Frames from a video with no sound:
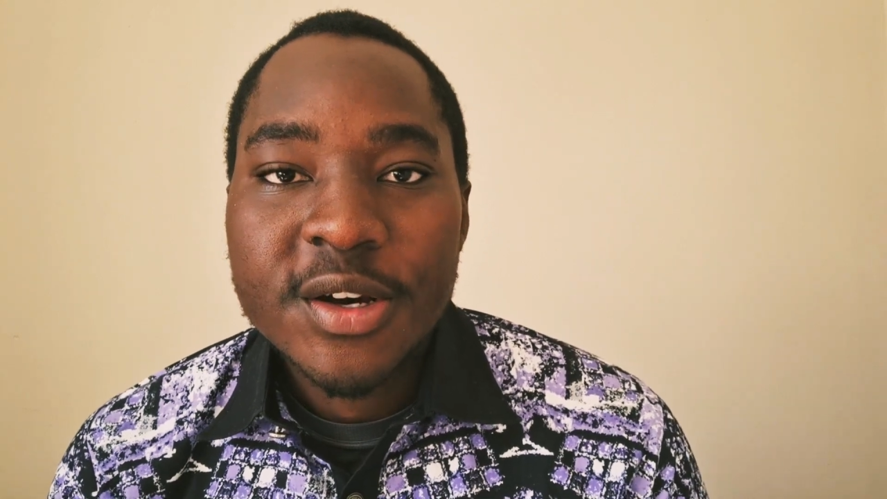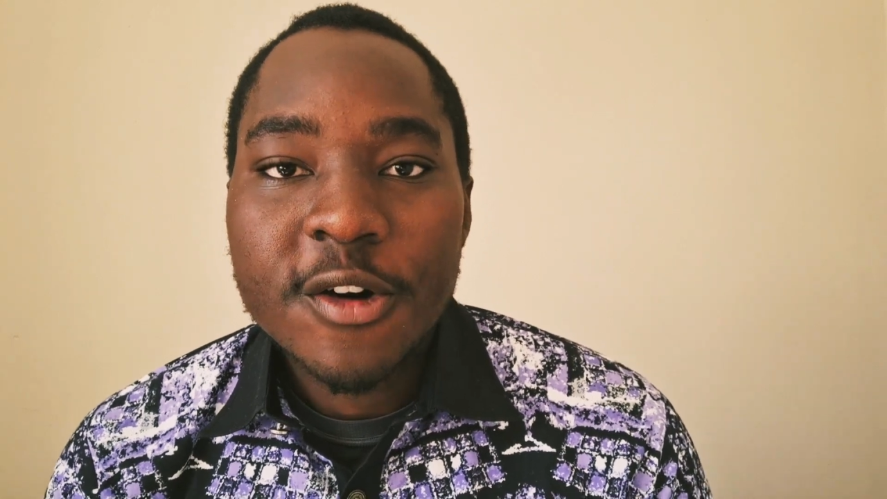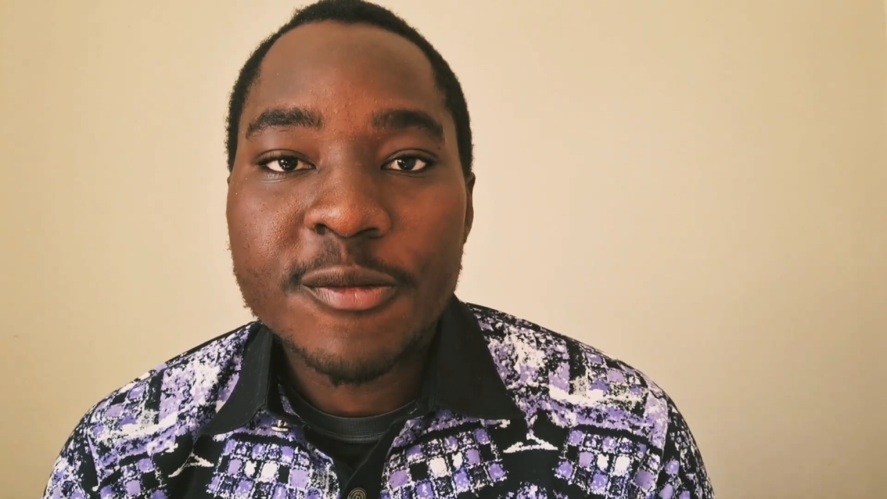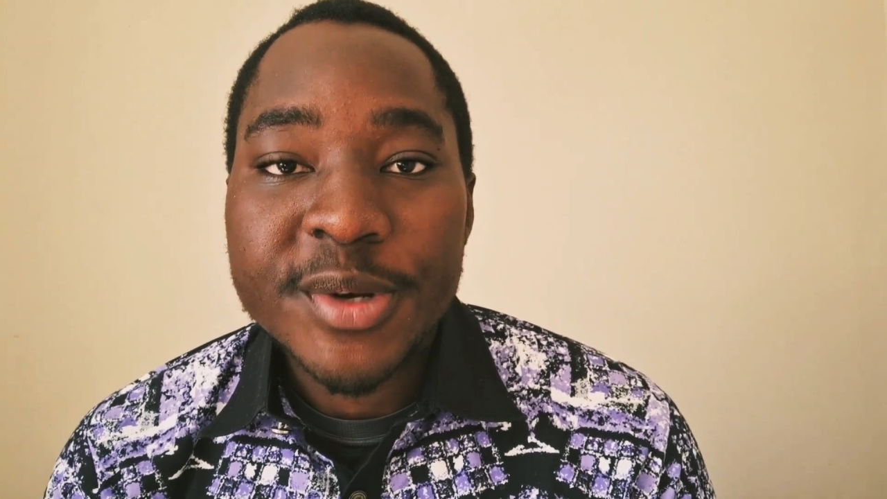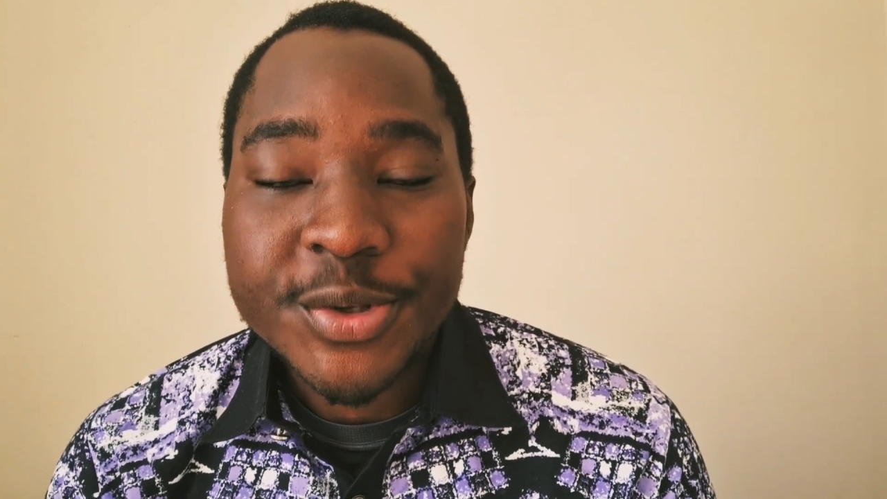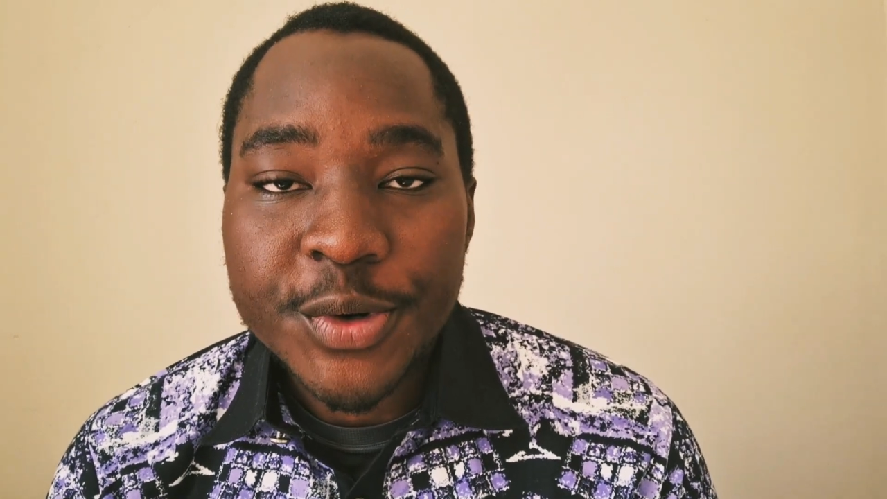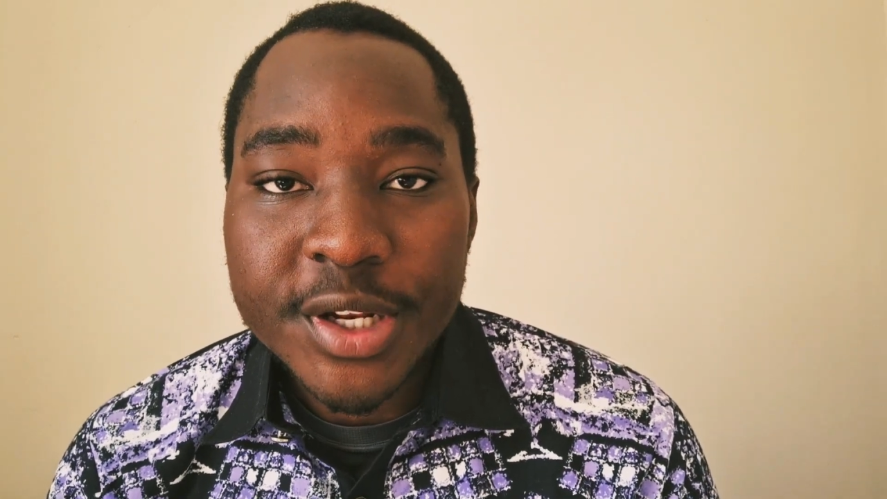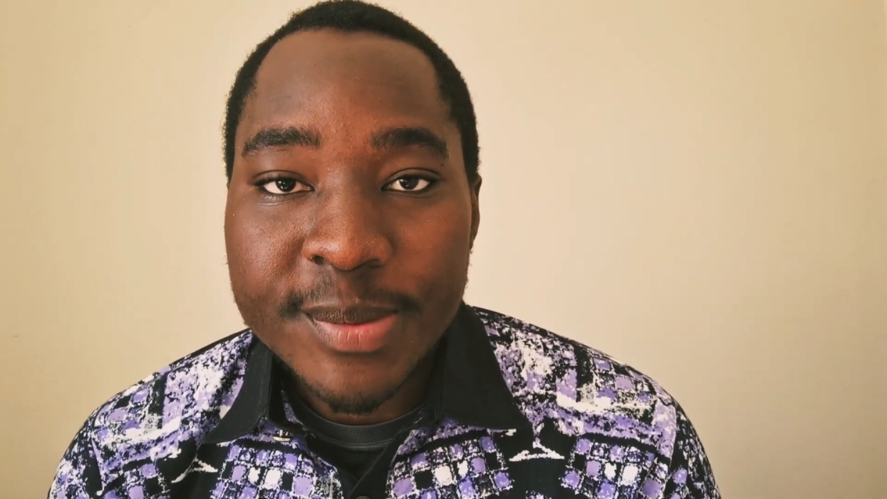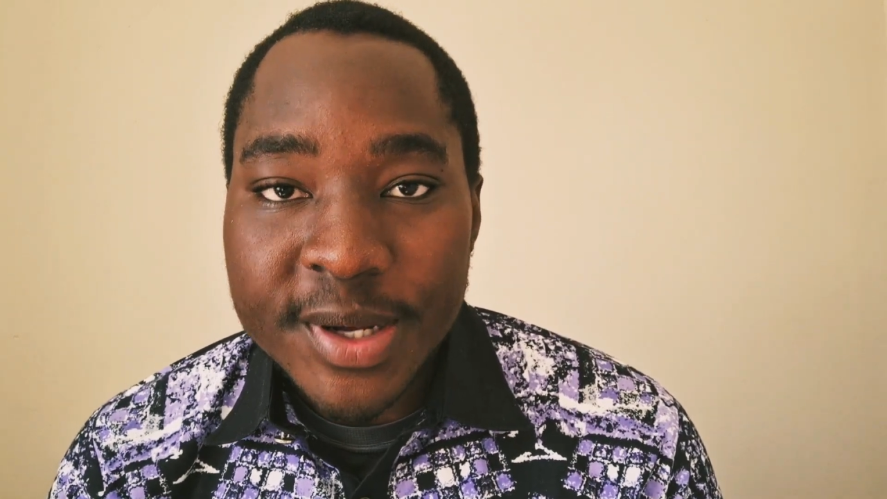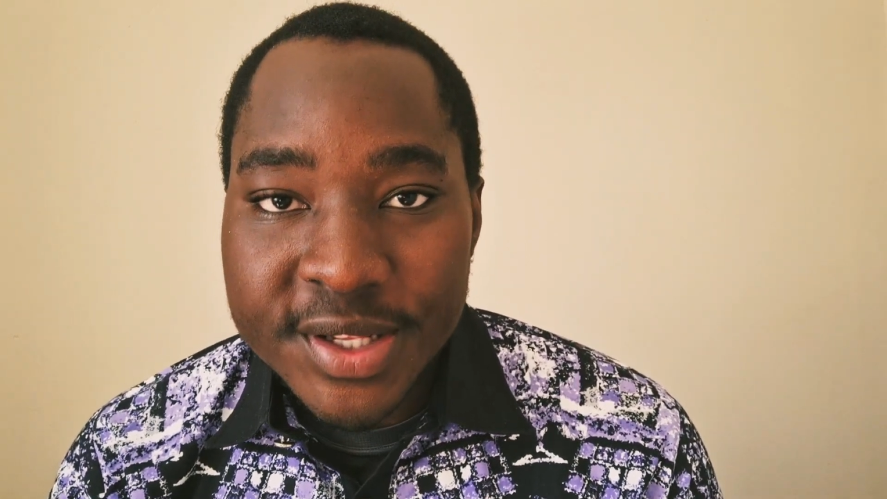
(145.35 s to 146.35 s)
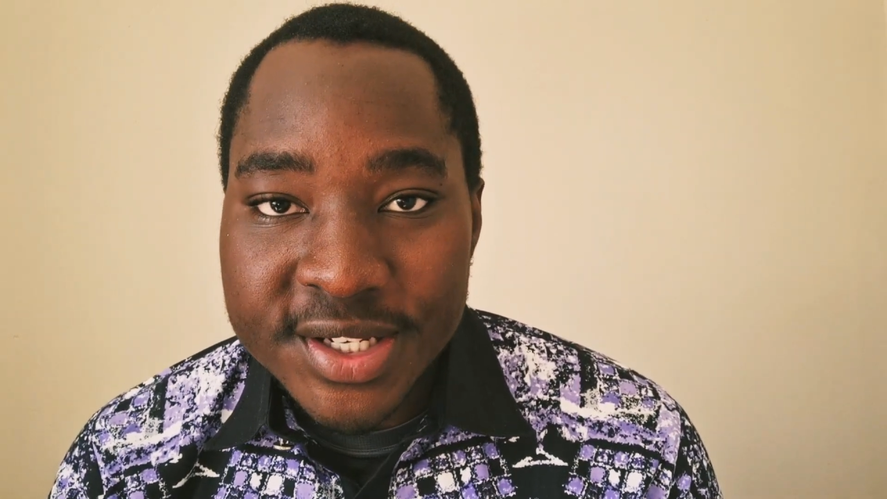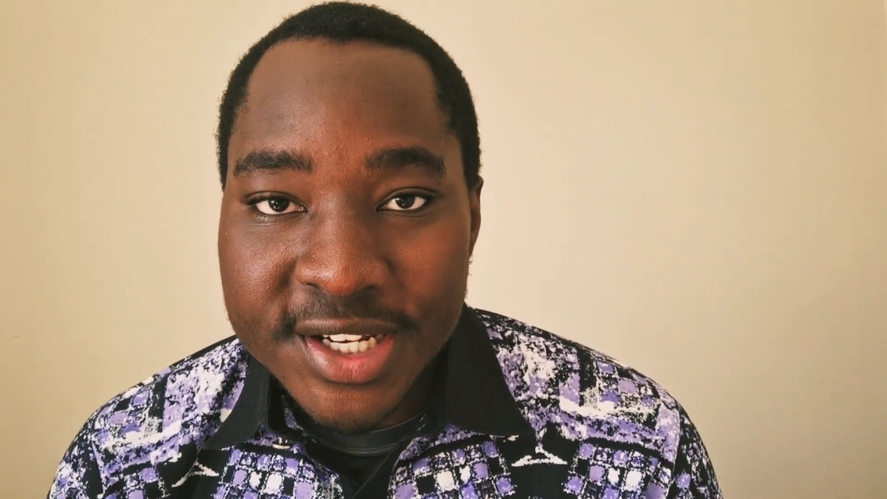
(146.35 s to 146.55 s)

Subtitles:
of me talking about these